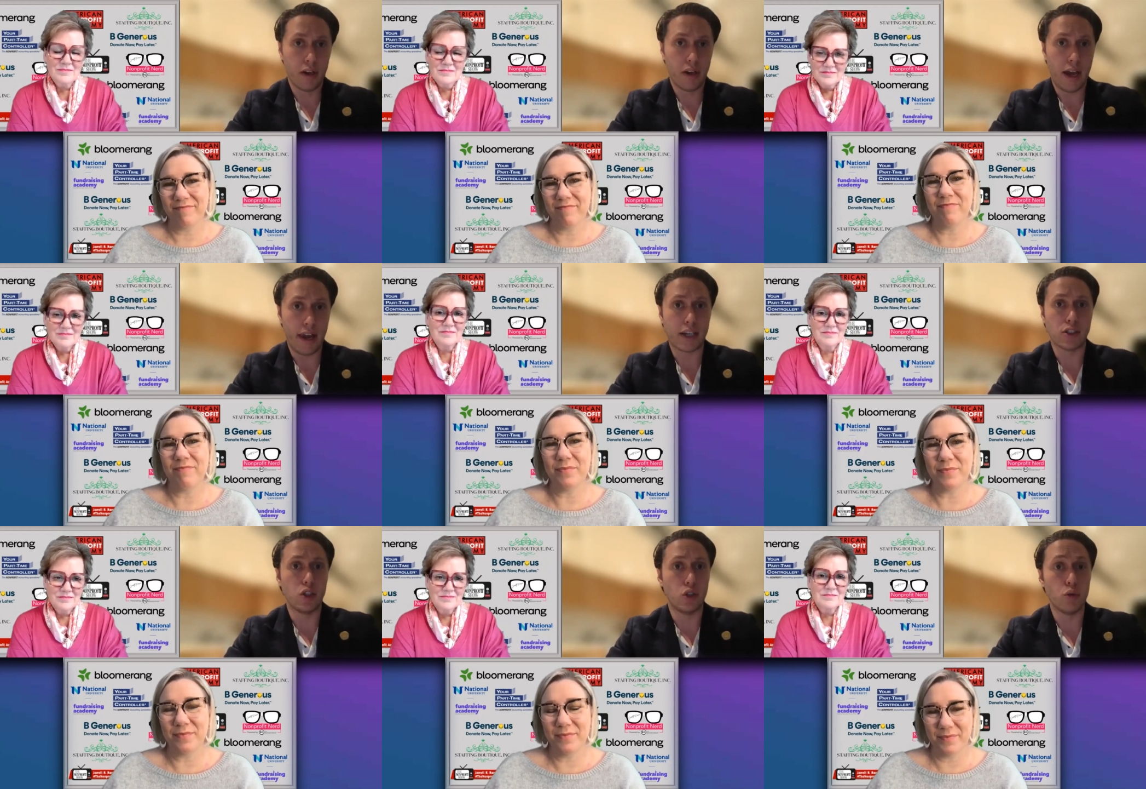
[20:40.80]
Speaker 1: mm-hmm. and
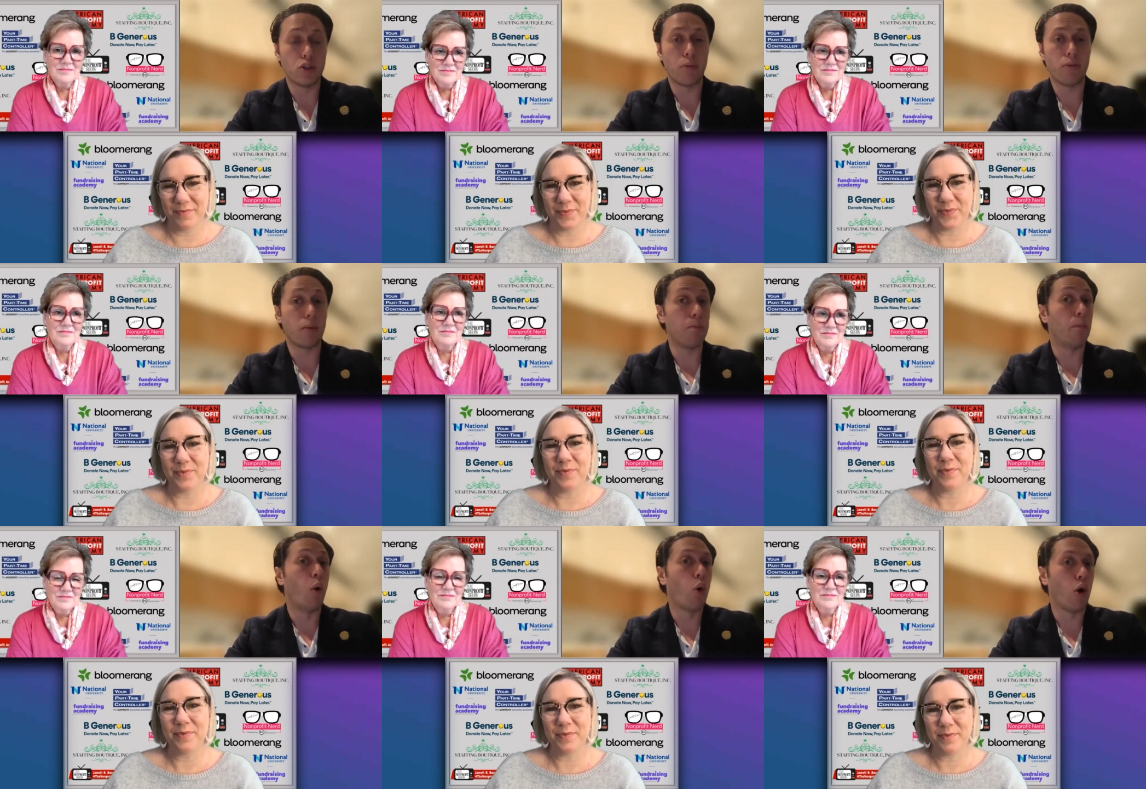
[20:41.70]
actually do something
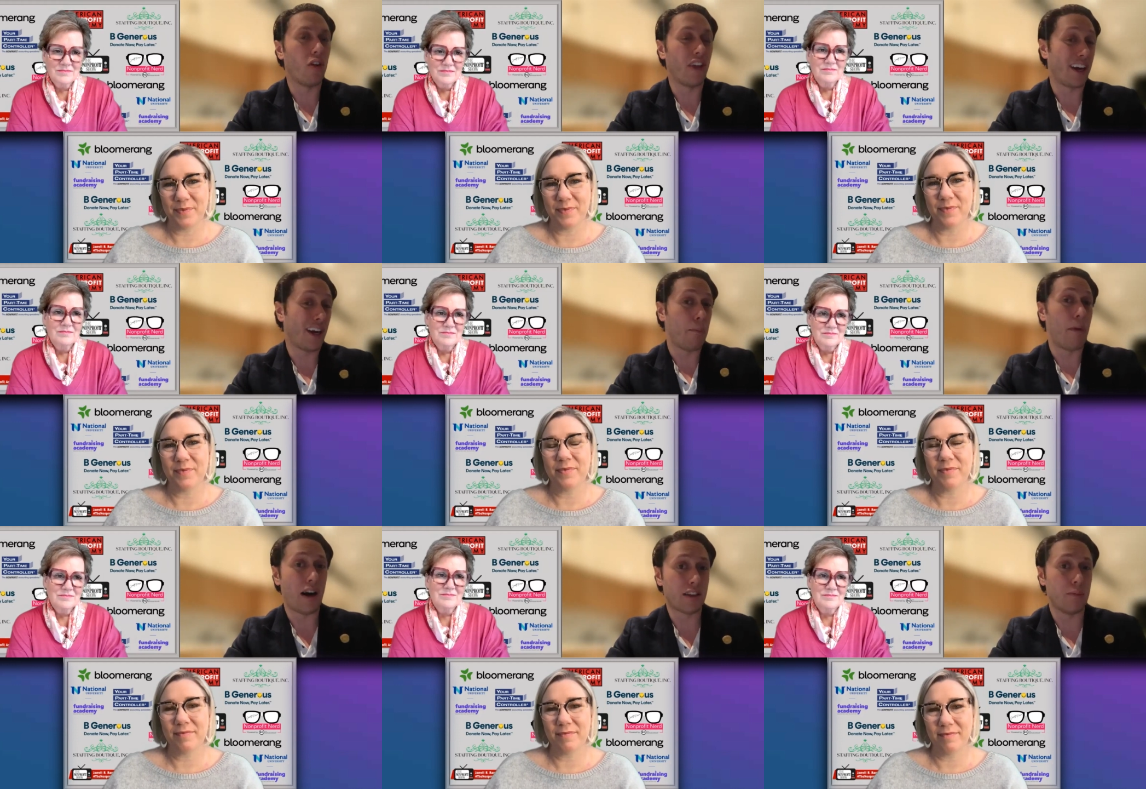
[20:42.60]
more. They kind of
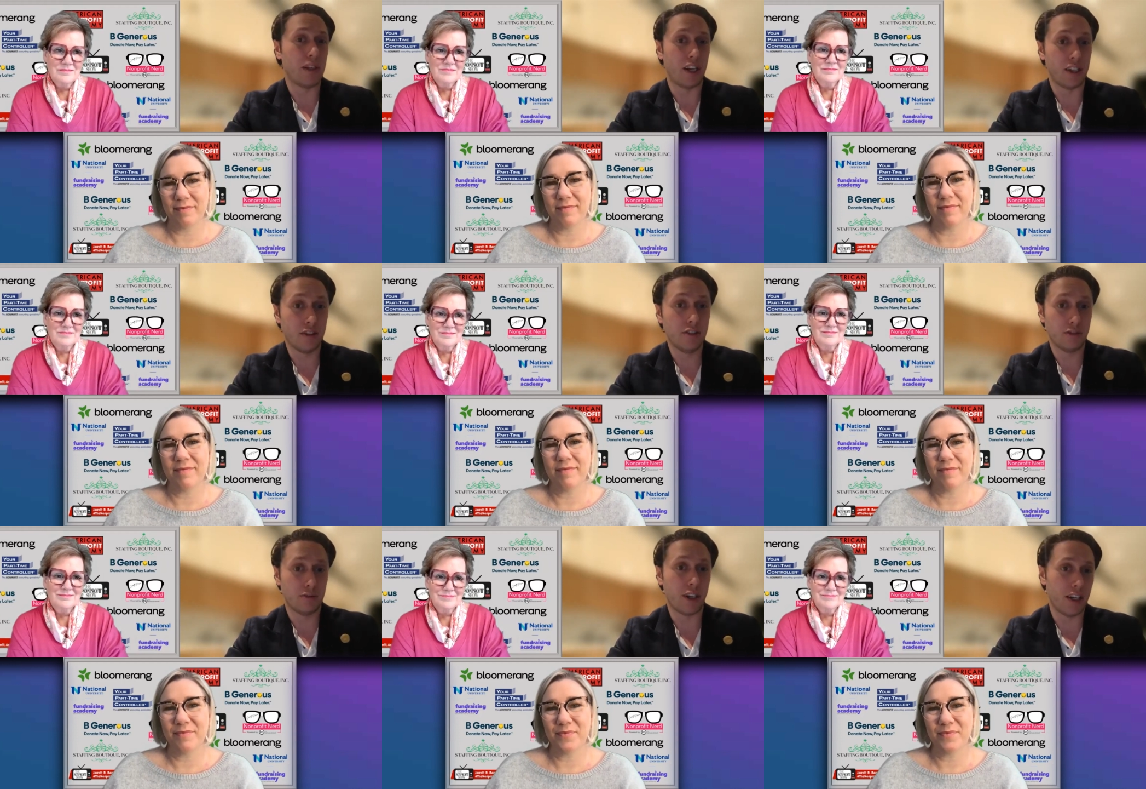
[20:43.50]
mock the millennials,
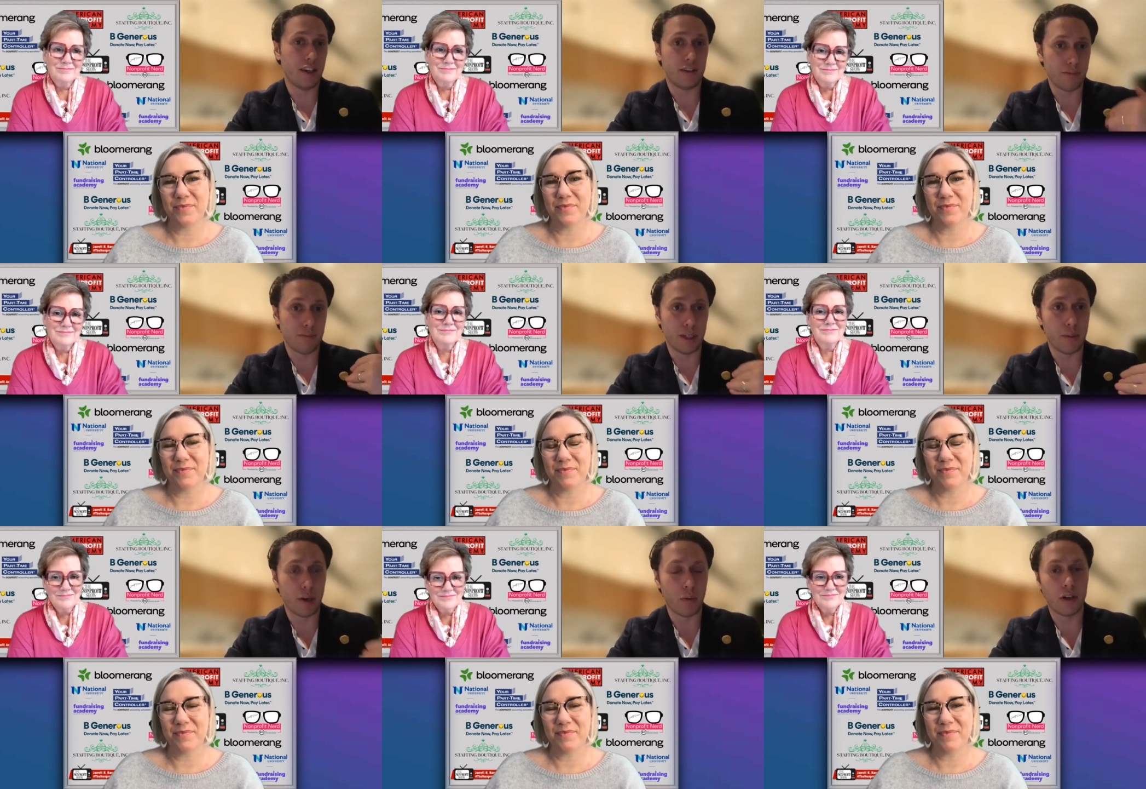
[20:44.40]
right? And me
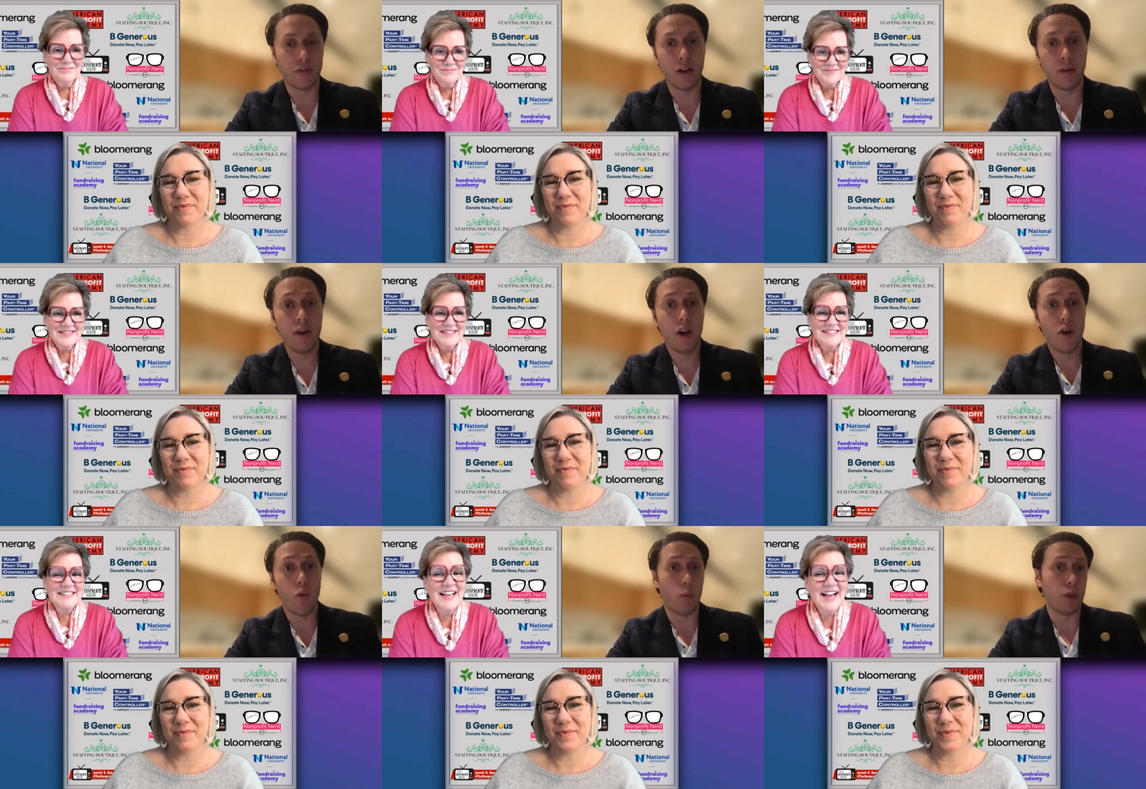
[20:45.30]
being one of them,
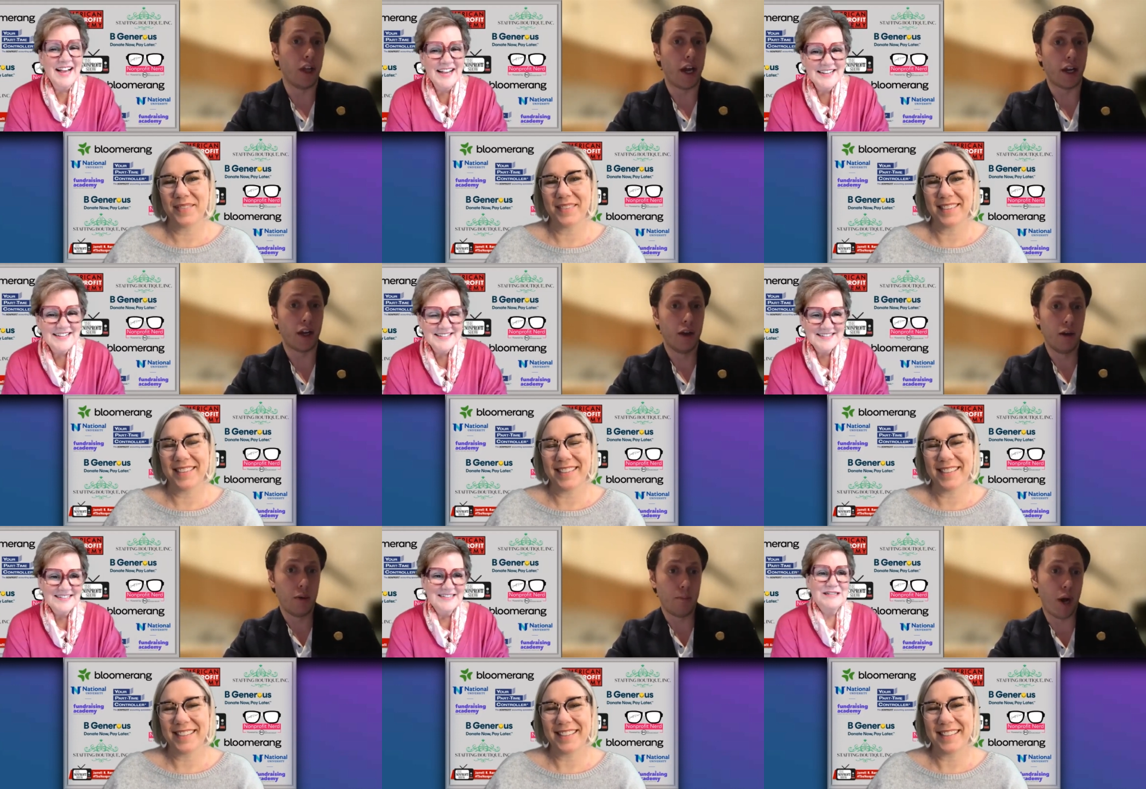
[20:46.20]
when we like
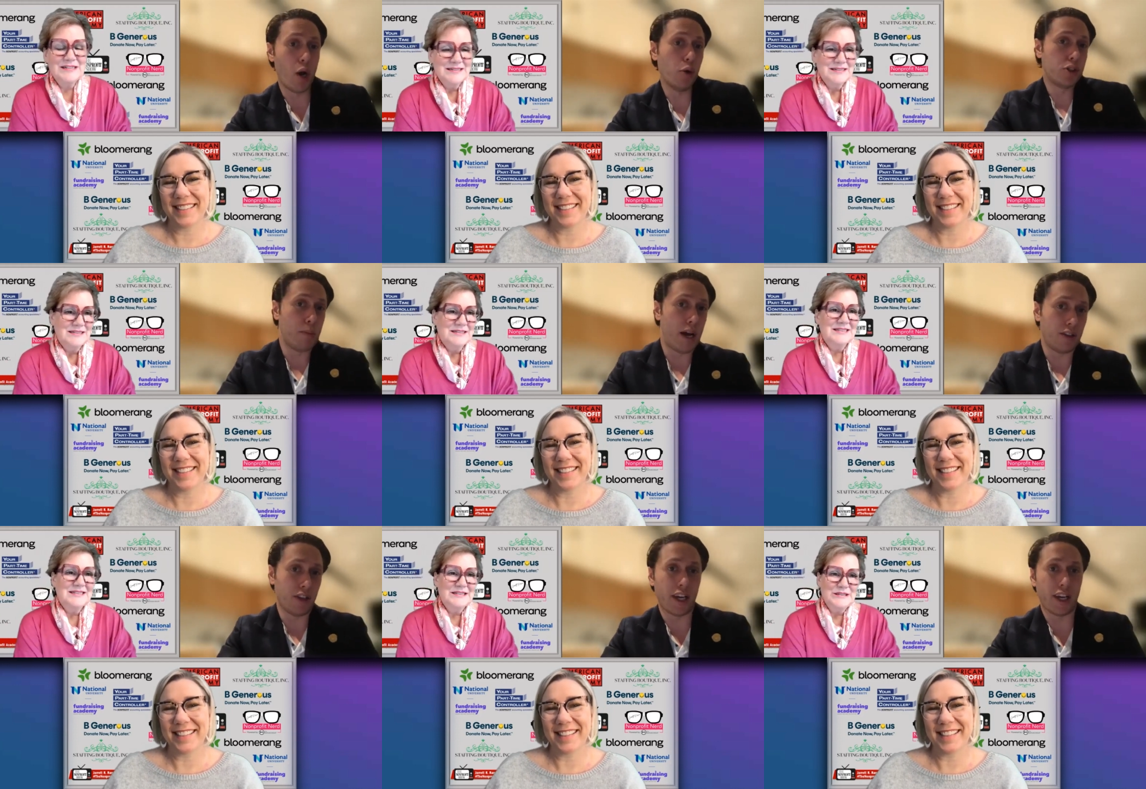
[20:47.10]
post about,
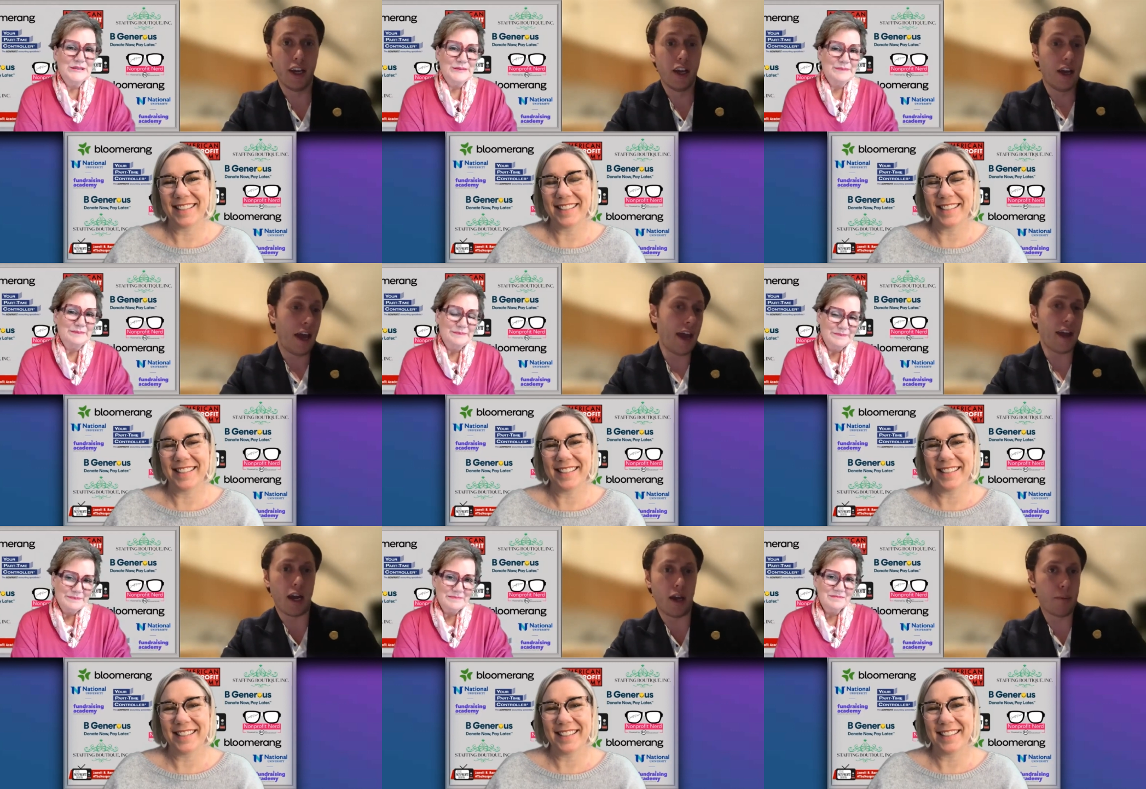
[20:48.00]
like, hey,
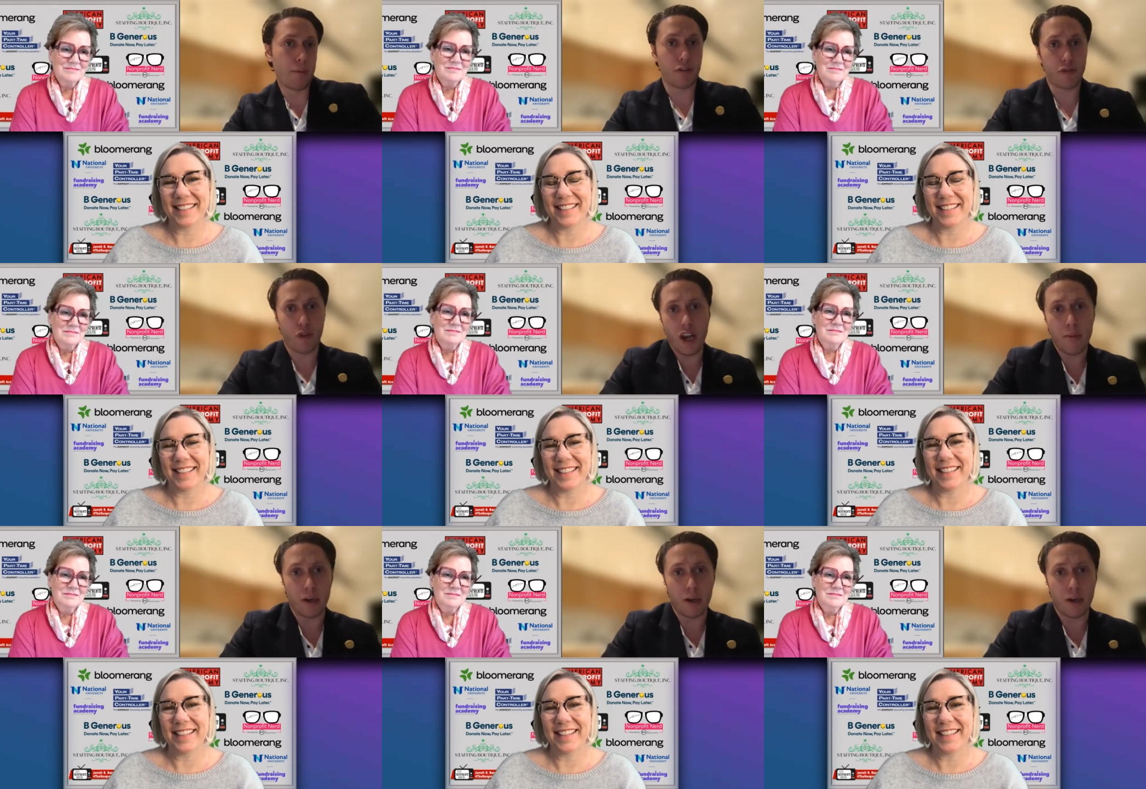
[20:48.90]
I, I put a frame on